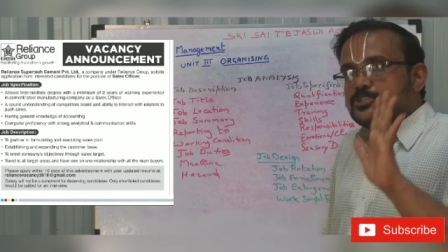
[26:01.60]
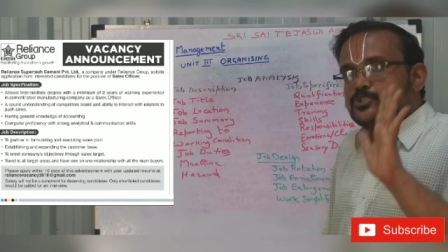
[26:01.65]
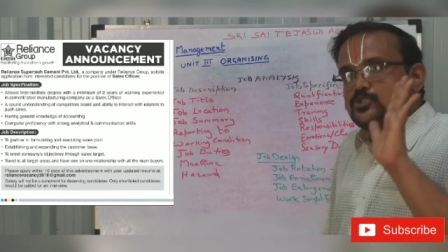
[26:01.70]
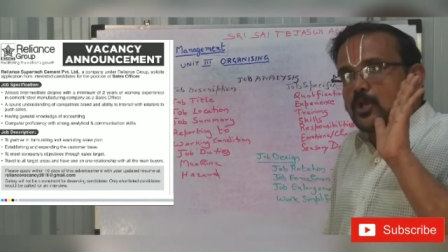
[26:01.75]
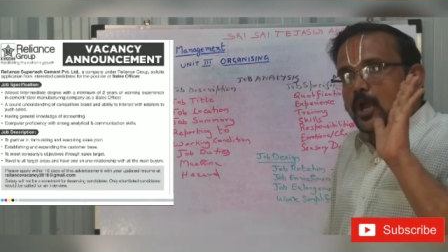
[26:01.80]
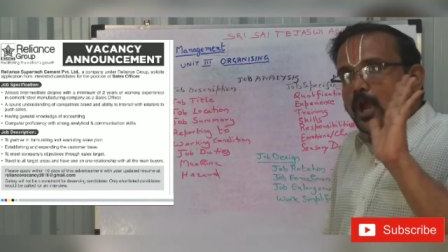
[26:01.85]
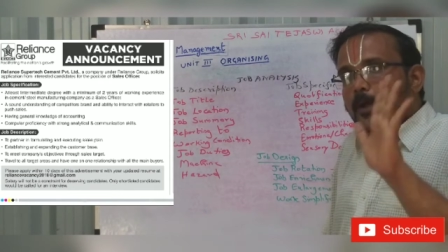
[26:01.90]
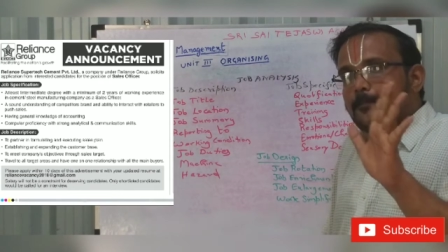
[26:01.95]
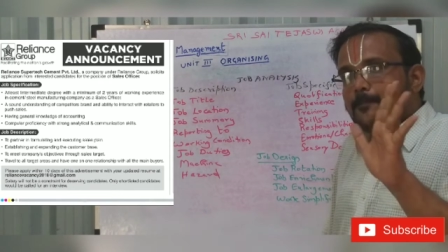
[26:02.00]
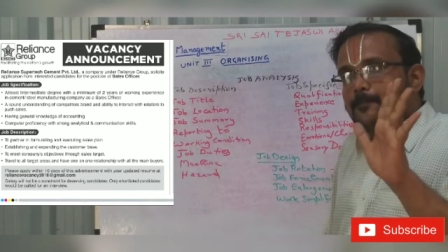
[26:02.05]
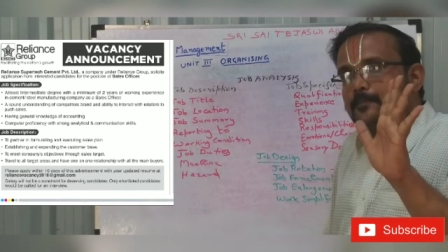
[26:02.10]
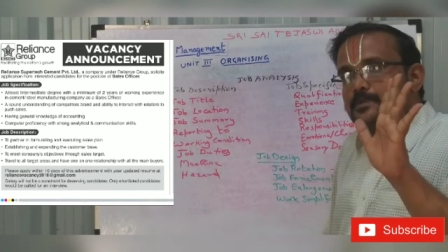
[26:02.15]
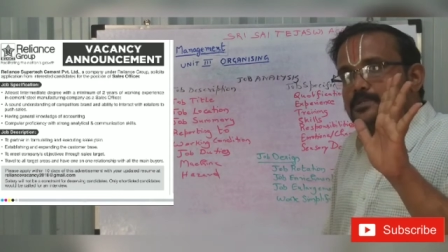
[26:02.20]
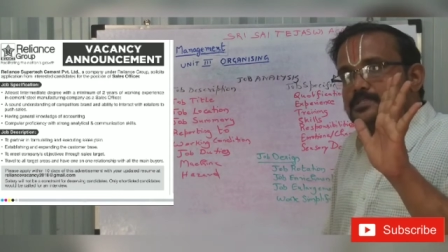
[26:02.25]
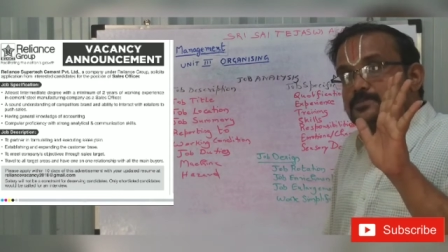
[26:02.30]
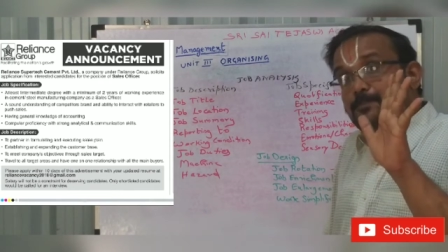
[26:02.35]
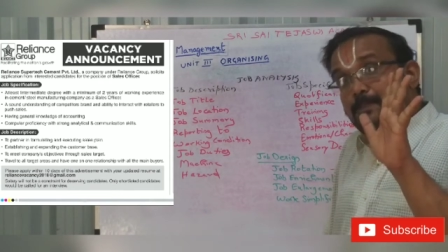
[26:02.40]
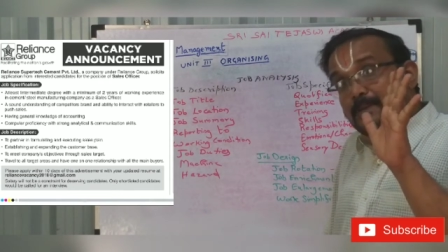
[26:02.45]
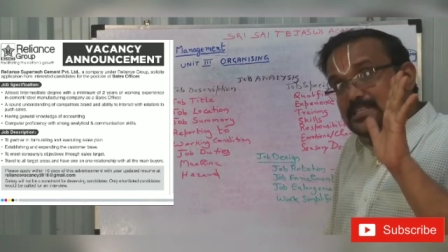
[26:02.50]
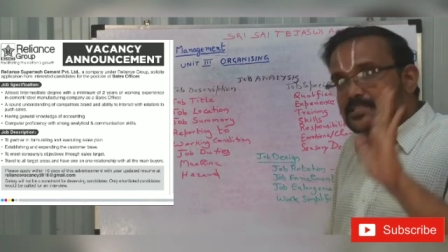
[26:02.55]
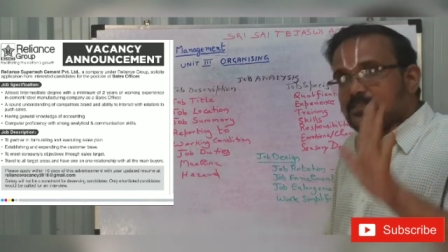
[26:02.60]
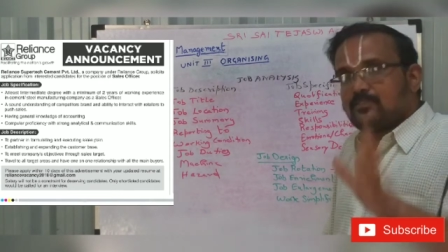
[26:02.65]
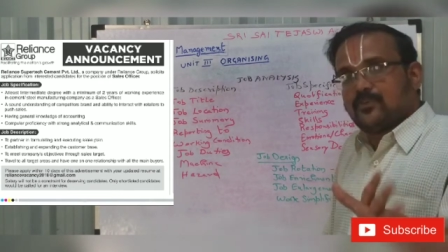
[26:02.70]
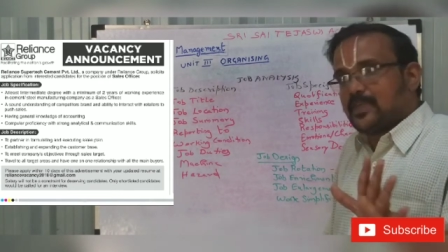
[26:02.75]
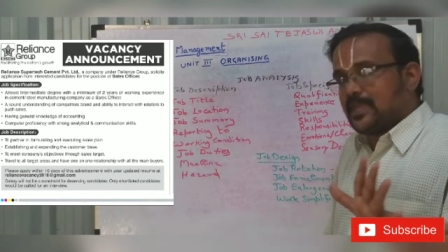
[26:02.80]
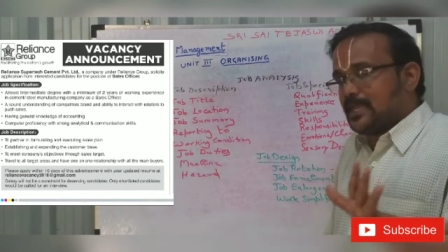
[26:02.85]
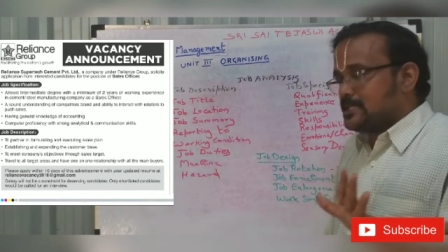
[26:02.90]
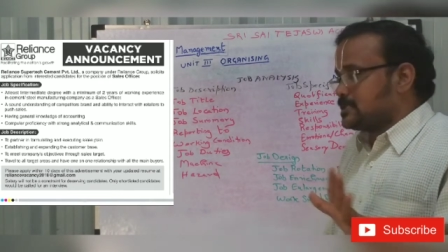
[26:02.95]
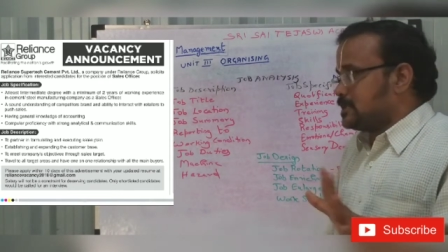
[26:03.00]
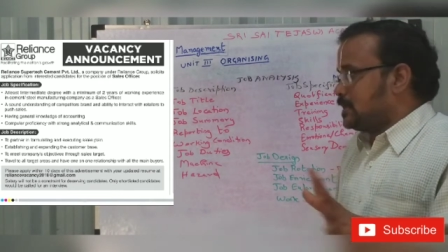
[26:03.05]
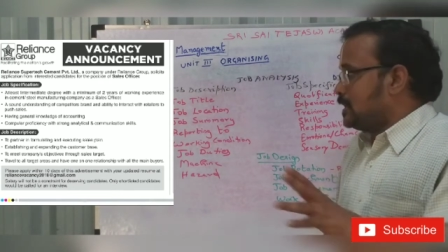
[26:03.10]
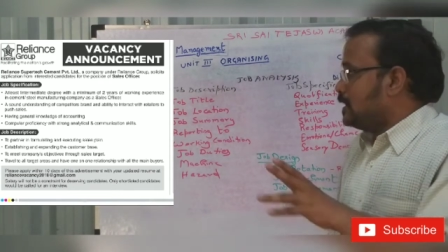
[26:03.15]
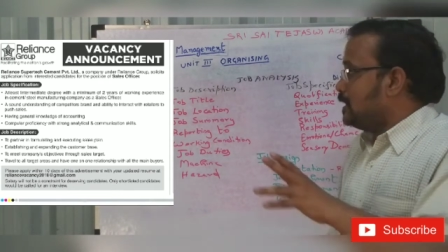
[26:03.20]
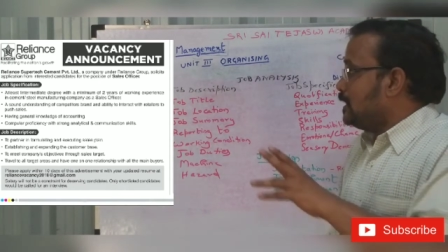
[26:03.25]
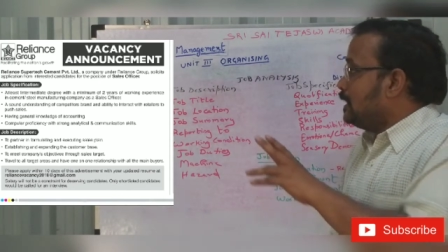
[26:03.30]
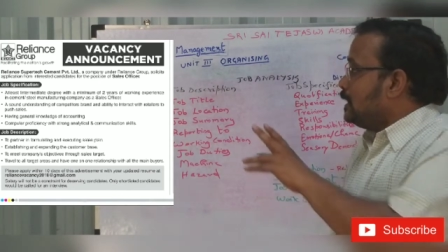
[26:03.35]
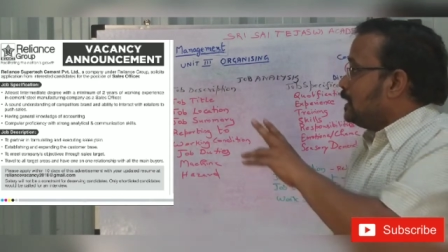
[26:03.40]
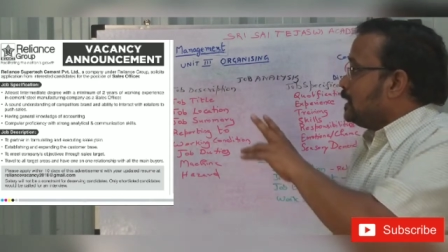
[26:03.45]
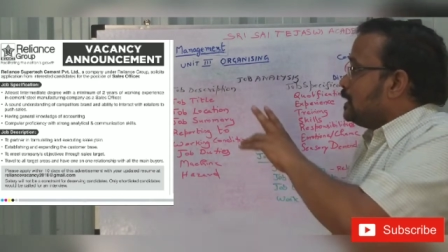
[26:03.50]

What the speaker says: That is job specification.